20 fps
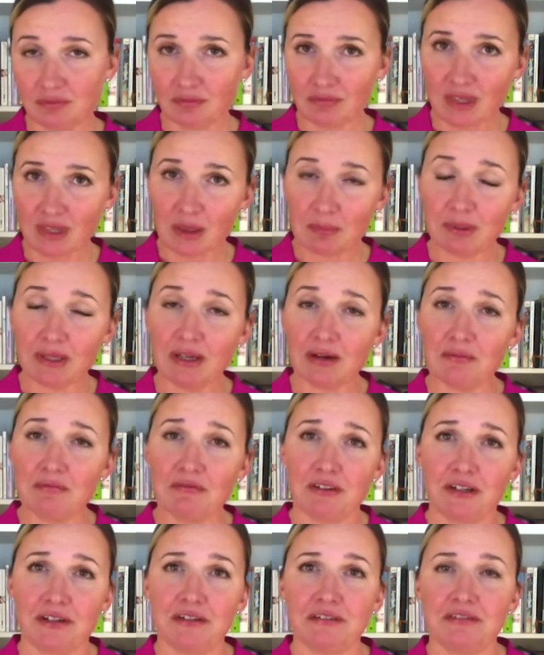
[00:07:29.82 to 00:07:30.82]
become
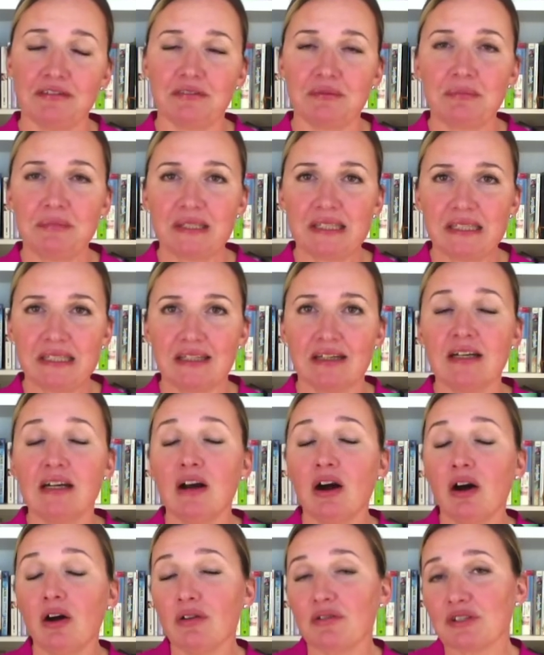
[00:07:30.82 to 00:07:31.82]
very familiar
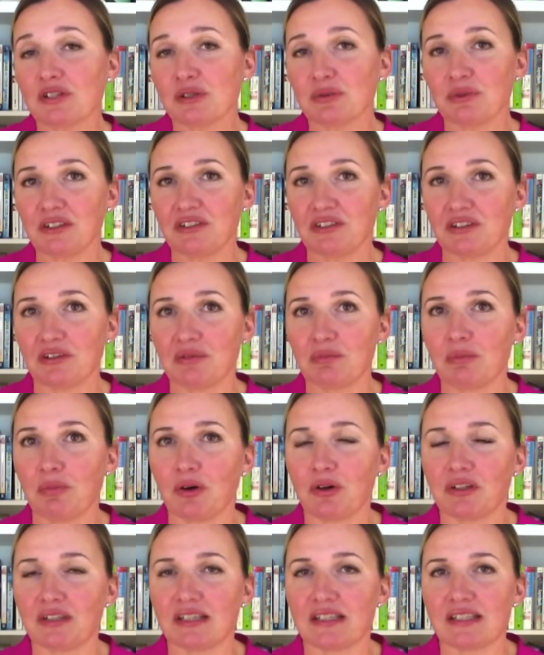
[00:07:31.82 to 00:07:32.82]
also with your own
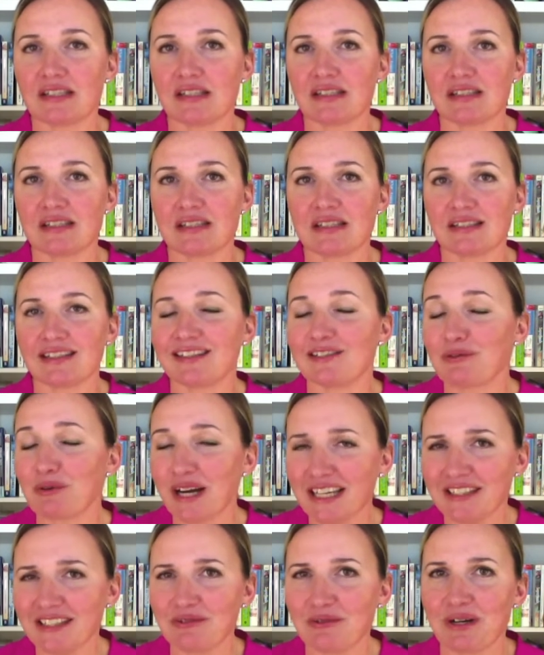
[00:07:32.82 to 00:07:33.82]
body. It's a
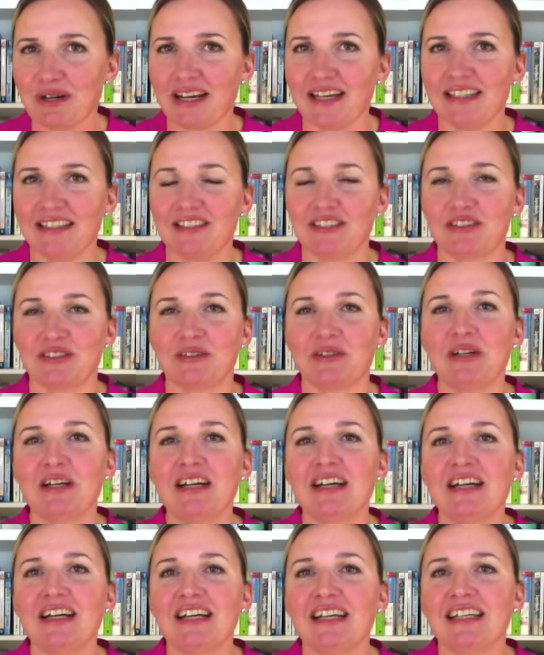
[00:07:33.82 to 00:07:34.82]
great way to
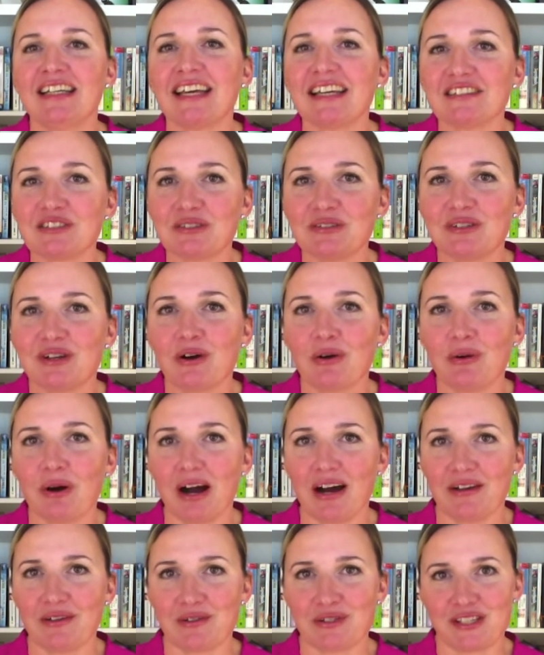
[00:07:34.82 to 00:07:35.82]
get to know how
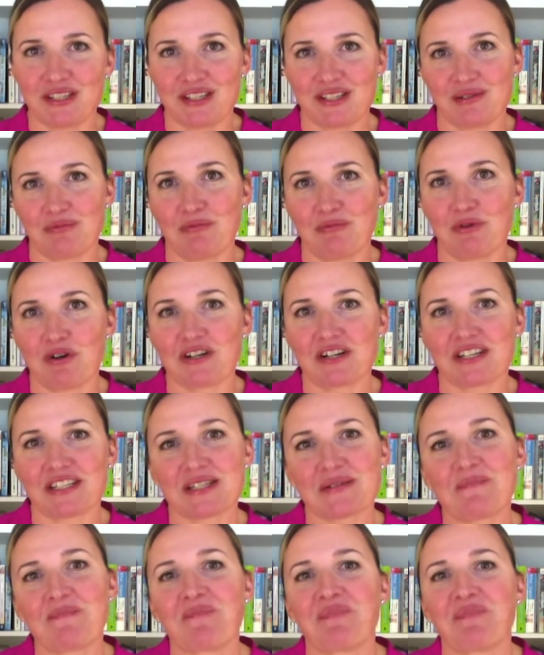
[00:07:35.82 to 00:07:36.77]
your system works.